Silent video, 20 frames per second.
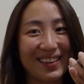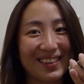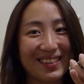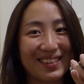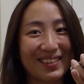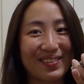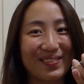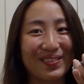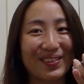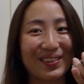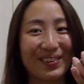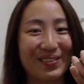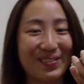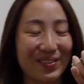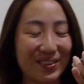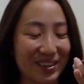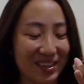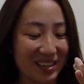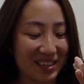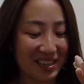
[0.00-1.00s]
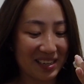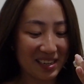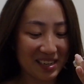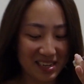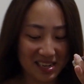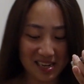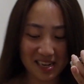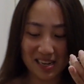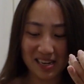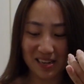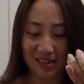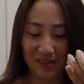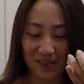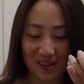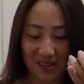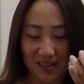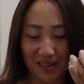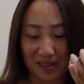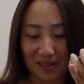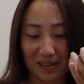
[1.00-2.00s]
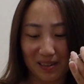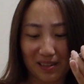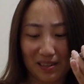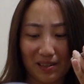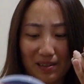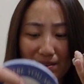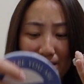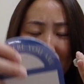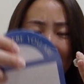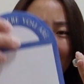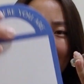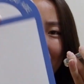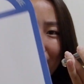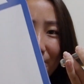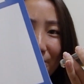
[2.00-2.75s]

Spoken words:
It's really funny. Okay, so